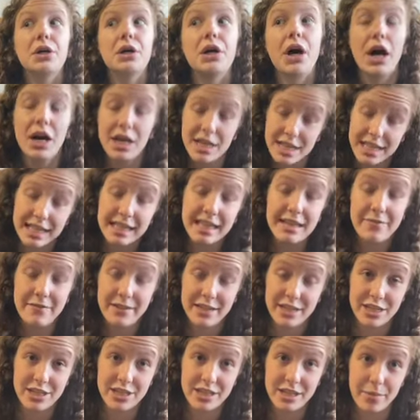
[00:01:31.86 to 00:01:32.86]
until I
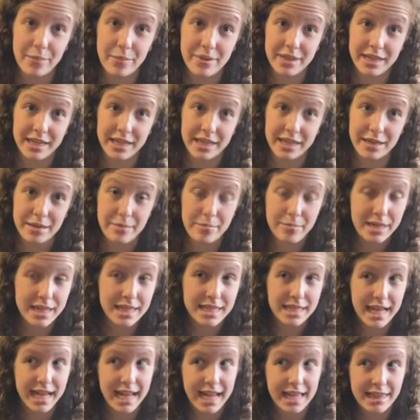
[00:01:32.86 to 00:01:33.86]
finished something, because
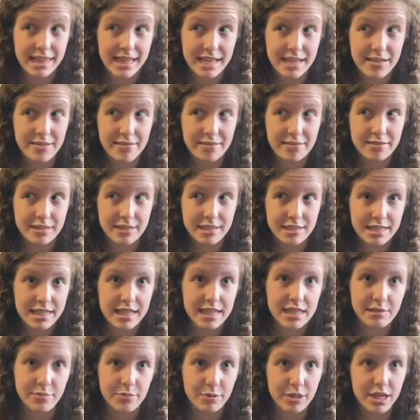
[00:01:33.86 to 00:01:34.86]
I had like
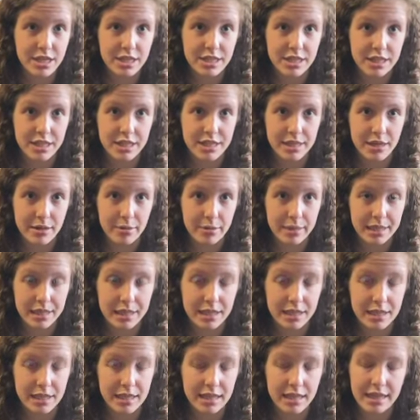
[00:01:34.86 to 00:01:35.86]
6 projects going.
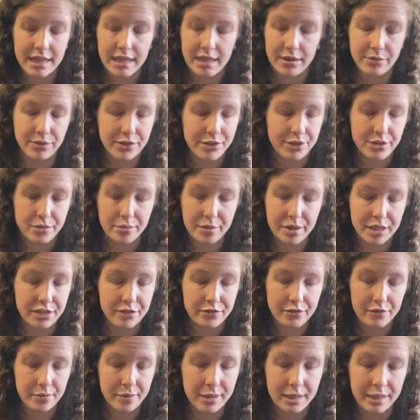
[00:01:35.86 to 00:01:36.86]
That was too much
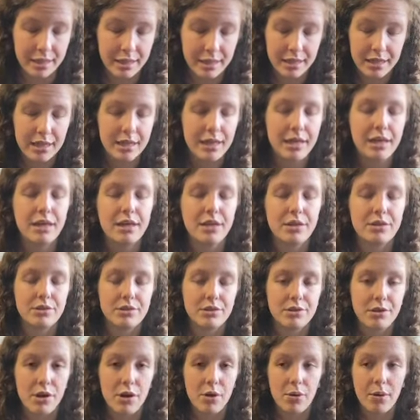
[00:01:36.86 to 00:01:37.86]
for me.
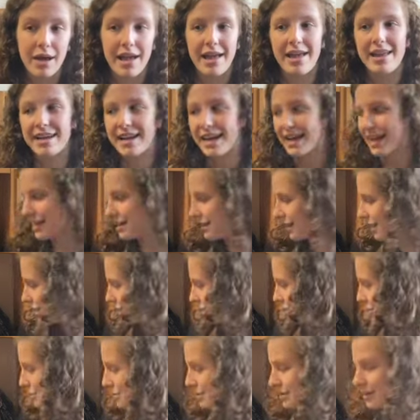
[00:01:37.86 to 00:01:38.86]
So, and I had gotten
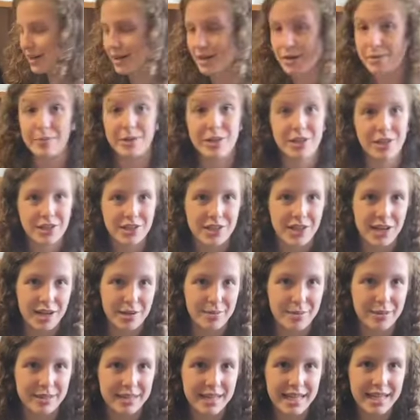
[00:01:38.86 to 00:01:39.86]
new yarn, which I'll talk
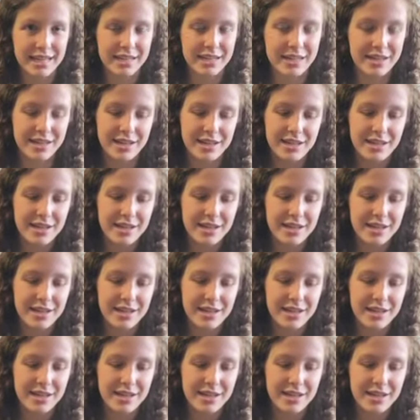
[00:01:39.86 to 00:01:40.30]
about later.